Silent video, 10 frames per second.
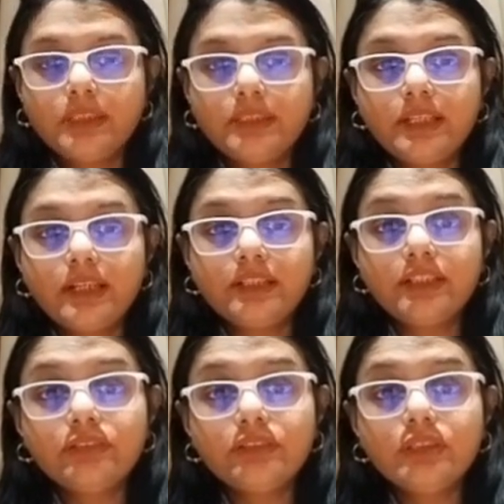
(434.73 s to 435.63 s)
There are
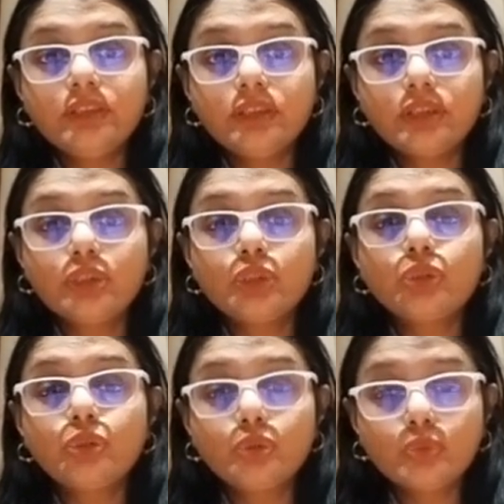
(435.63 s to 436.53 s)
different
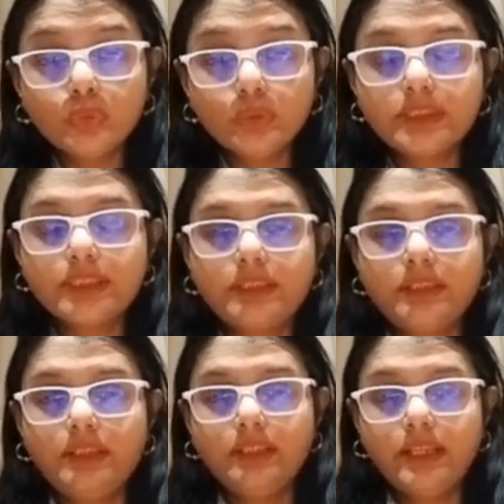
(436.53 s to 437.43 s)
tools
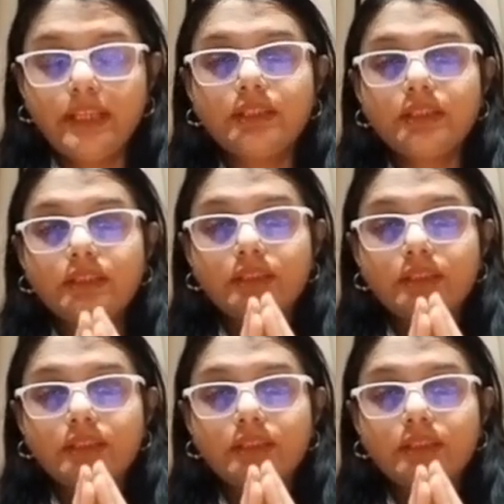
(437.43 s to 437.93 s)
like